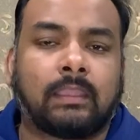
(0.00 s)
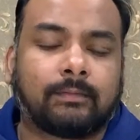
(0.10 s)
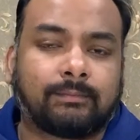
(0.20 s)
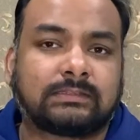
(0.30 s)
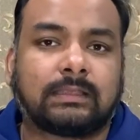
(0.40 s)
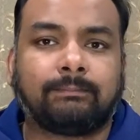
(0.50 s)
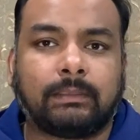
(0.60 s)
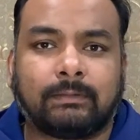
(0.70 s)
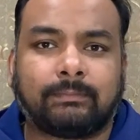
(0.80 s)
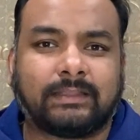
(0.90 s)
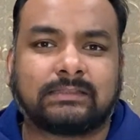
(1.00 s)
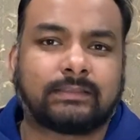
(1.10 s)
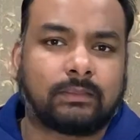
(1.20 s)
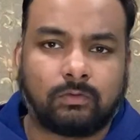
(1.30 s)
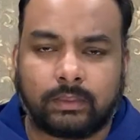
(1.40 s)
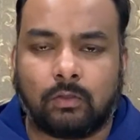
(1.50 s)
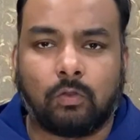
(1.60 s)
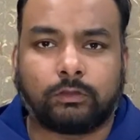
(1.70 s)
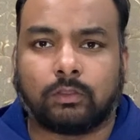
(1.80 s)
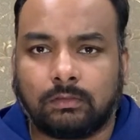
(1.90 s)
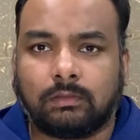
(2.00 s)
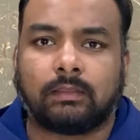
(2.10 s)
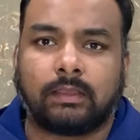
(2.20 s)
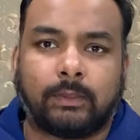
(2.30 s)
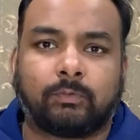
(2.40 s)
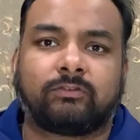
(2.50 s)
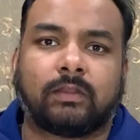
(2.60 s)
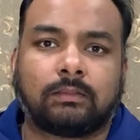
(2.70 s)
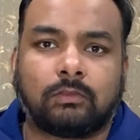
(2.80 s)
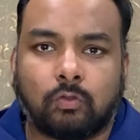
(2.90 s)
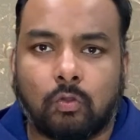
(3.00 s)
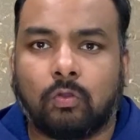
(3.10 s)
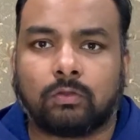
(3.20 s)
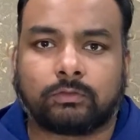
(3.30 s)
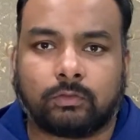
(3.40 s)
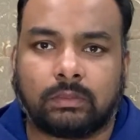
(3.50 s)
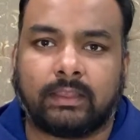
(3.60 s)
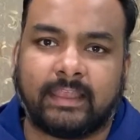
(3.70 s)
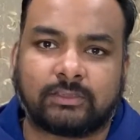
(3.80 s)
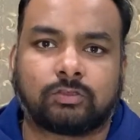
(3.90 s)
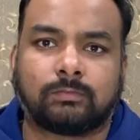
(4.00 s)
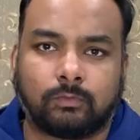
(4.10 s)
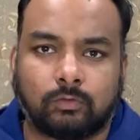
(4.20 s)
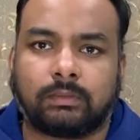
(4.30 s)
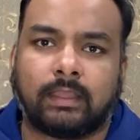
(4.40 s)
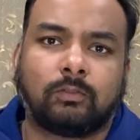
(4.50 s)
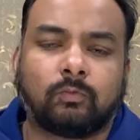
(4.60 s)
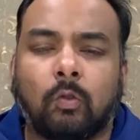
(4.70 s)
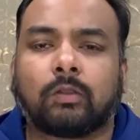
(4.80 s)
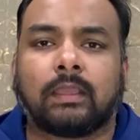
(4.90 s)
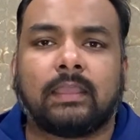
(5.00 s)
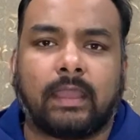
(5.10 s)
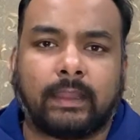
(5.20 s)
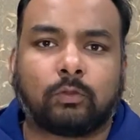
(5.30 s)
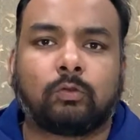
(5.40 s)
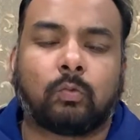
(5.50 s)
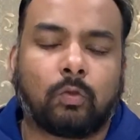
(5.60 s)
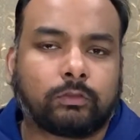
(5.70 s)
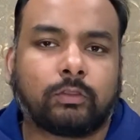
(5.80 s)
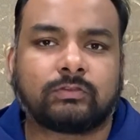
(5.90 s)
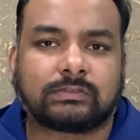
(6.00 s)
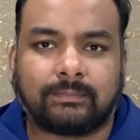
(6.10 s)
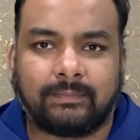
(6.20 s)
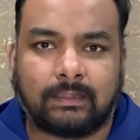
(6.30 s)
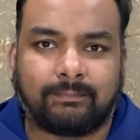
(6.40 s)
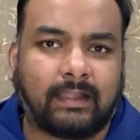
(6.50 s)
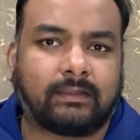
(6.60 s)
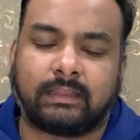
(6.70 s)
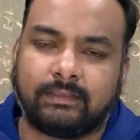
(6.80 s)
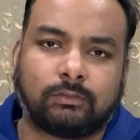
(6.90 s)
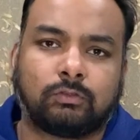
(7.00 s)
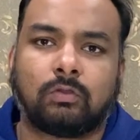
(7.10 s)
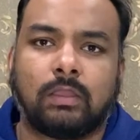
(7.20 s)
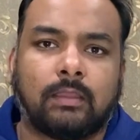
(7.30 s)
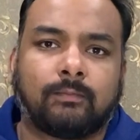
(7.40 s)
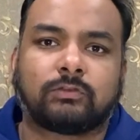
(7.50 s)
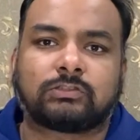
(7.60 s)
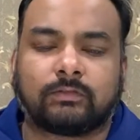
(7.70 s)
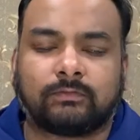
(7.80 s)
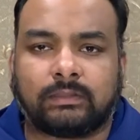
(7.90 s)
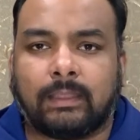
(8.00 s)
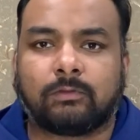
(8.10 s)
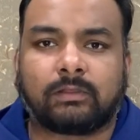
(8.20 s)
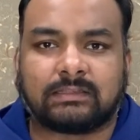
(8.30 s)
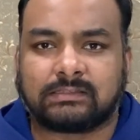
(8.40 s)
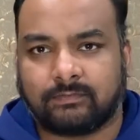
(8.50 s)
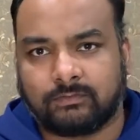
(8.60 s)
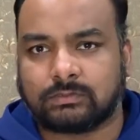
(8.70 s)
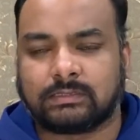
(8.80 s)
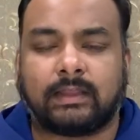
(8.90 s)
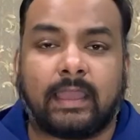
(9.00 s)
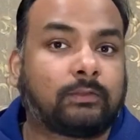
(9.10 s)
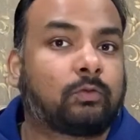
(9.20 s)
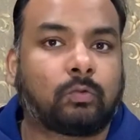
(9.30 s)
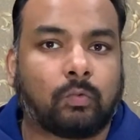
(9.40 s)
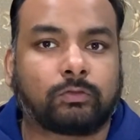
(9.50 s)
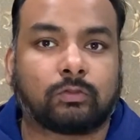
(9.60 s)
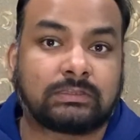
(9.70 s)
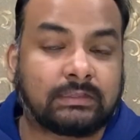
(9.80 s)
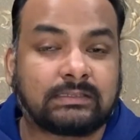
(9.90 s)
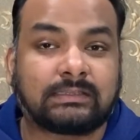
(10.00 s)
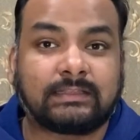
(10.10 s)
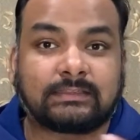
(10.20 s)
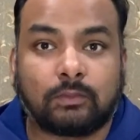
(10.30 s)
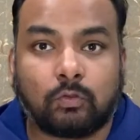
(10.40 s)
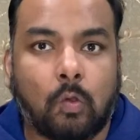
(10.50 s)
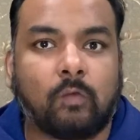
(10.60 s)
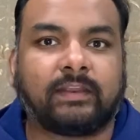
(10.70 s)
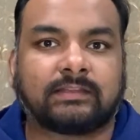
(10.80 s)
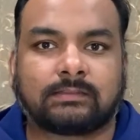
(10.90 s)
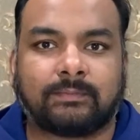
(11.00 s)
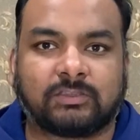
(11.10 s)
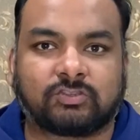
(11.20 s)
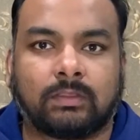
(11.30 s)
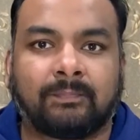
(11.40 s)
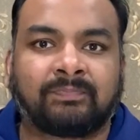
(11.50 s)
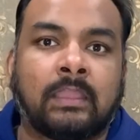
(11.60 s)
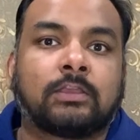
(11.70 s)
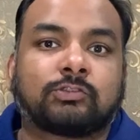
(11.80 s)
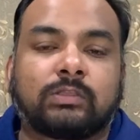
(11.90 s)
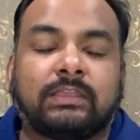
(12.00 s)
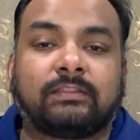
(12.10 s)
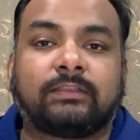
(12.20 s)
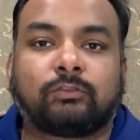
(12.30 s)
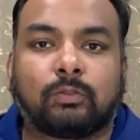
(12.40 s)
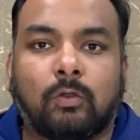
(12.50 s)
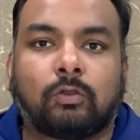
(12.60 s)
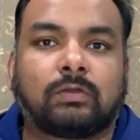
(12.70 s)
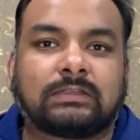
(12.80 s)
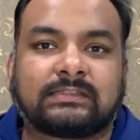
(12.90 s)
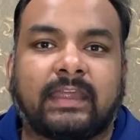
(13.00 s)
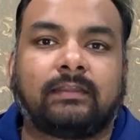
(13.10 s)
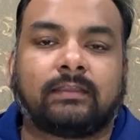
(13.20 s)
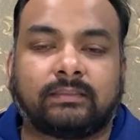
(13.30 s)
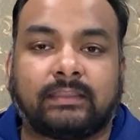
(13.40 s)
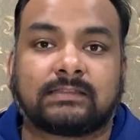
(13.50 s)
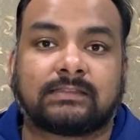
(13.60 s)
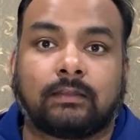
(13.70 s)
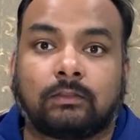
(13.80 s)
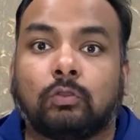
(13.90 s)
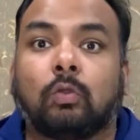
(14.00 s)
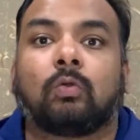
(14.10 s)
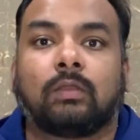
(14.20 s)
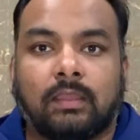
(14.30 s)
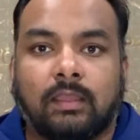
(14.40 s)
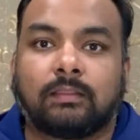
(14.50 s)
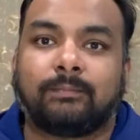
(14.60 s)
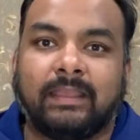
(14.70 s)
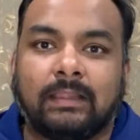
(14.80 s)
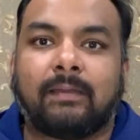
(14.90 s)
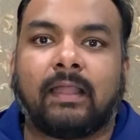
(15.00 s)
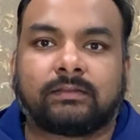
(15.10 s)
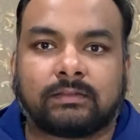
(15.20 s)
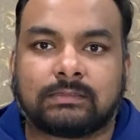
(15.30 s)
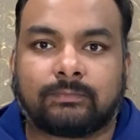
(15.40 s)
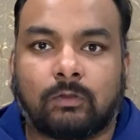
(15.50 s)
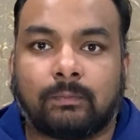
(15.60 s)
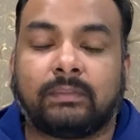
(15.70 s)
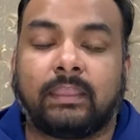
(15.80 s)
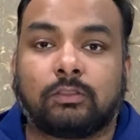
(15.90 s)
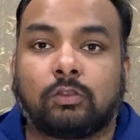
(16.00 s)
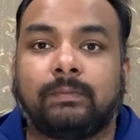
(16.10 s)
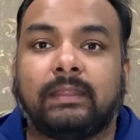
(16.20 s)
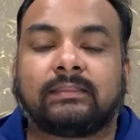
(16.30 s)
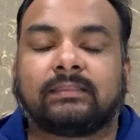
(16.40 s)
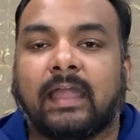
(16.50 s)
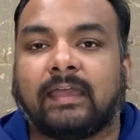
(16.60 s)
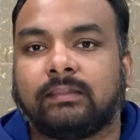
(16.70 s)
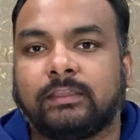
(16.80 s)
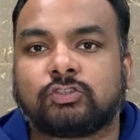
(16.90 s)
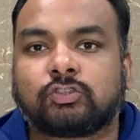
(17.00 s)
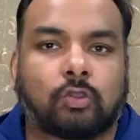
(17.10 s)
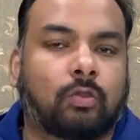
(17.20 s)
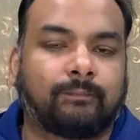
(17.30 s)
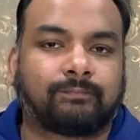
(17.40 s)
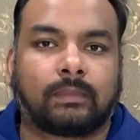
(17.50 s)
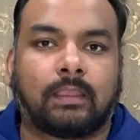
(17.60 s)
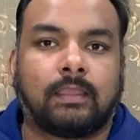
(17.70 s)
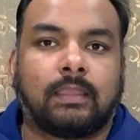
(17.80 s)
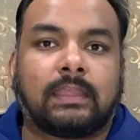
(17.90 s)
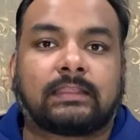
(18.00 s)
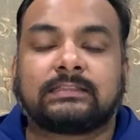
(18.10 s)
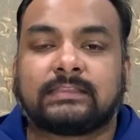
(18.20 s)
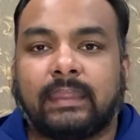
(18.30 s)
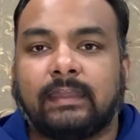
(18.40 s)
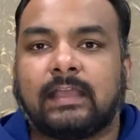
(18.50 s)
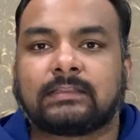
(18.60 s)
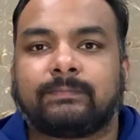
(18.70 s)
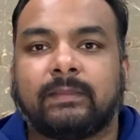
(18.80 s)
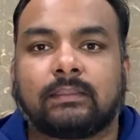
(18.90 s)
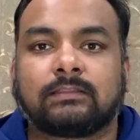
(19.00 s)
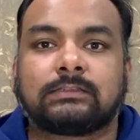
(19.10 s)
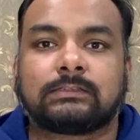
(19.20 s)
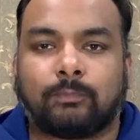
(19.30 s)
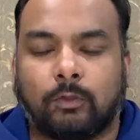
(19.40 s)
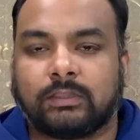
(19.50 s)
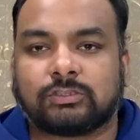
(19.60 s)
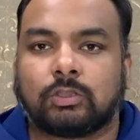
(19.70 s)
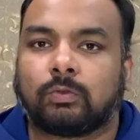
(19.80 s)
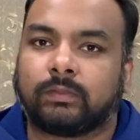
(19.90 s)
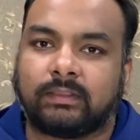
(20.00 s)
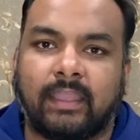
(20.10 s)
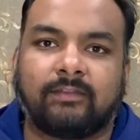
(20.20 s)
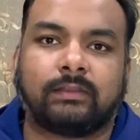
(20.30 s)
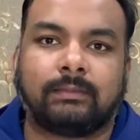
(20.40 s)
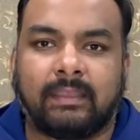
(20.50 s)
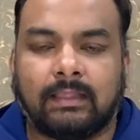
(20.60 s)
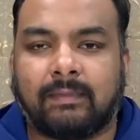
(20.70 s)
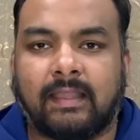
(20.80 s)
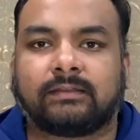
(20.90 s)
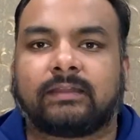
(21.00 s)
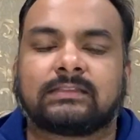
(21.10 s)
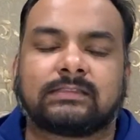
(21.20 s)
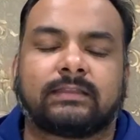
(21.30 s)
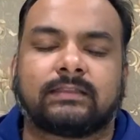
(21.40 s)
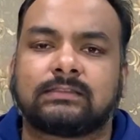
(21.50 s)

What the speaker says: But some people might say, okay, hold on. I would rather go to the election booth and vote. I don't want to use the mail ballot. Even though most of the Democrats have used it, I don't want to. So this leads to an overestimation. So even if tomorrow a side contests that no, the mail ballot is a problem, they cannot be entirely sure. The second aspect is the spoilage. Now, with every mail ballot as there is,